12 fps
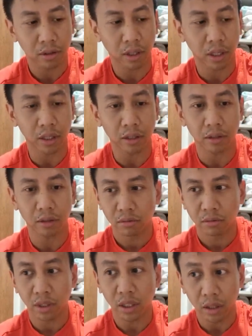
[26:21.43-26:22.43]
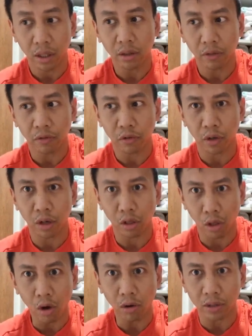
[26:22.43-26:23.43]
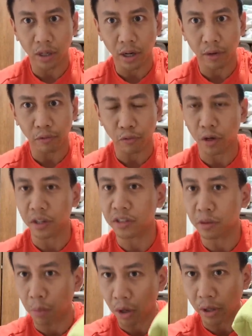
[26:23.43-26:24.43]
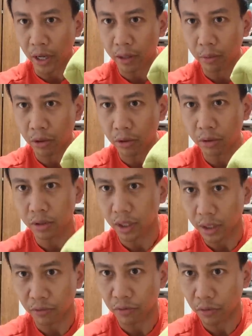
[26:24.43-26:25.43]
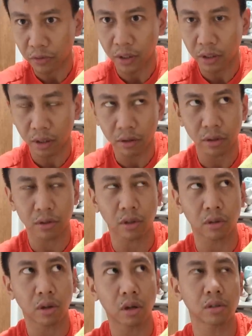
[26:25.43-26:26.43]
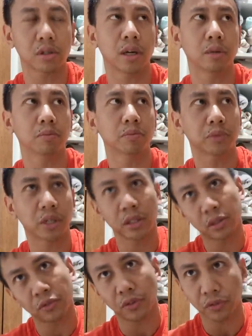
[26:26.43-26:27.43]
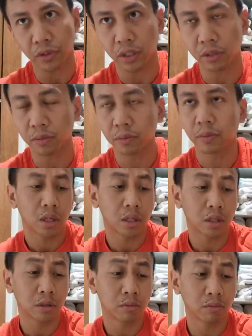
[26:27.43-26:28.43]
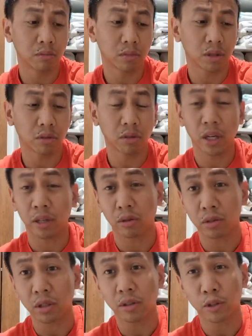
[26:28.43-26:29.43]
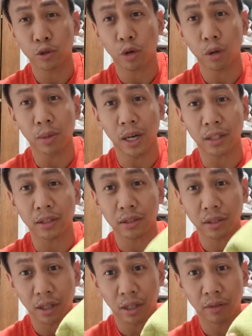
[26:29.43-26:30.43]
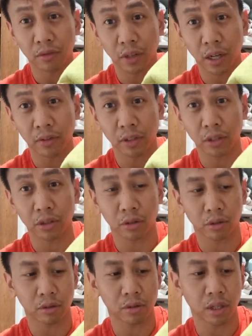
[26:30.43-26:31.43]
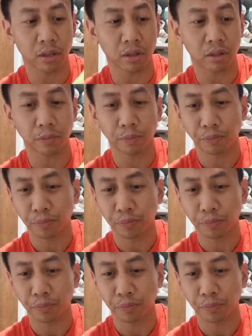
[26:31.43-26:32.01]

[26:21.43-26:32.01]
Like they live for a long time for a small animal. That 15 years is a long time, 10 to 15. Um, so yeah, those are the drawbacks of having a sugar glider.